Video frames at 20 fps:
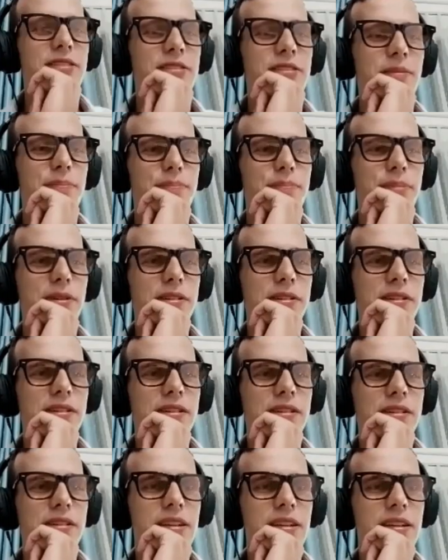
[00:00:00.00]
to the
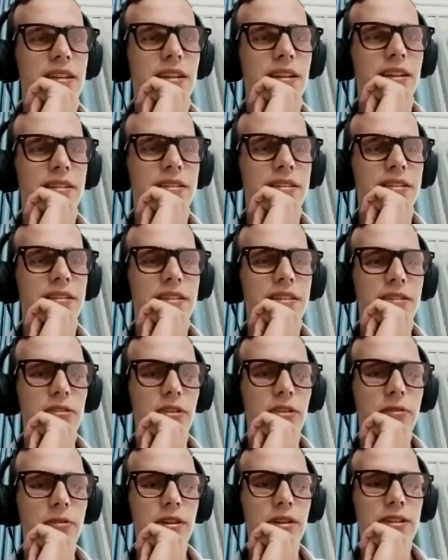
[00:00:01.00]
book, Napoleon Hill, Think
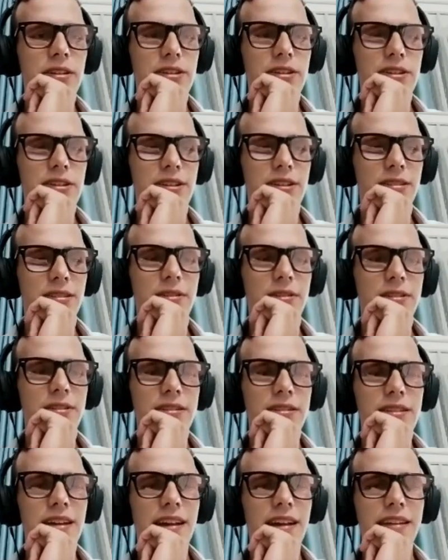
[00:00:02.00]
and Grow Rich, written
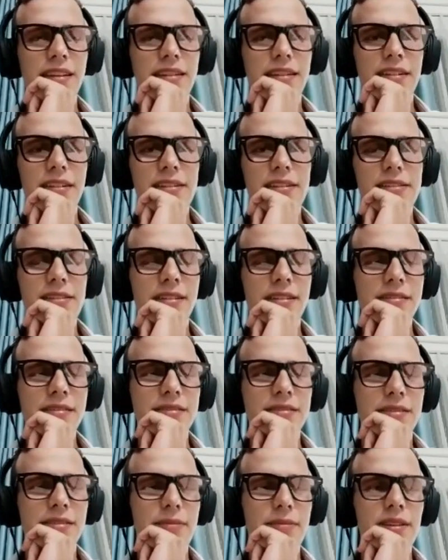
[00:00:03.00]
in 1937.
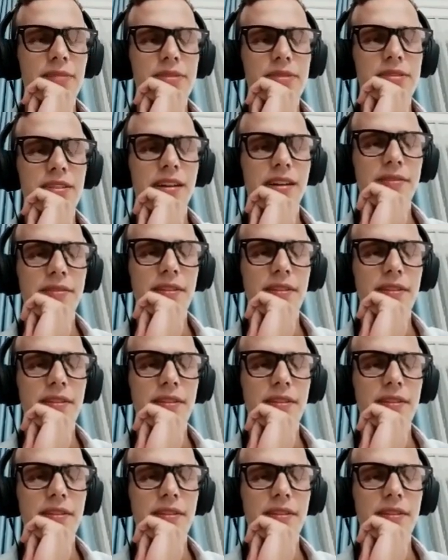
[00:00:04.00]
Some deep stuff.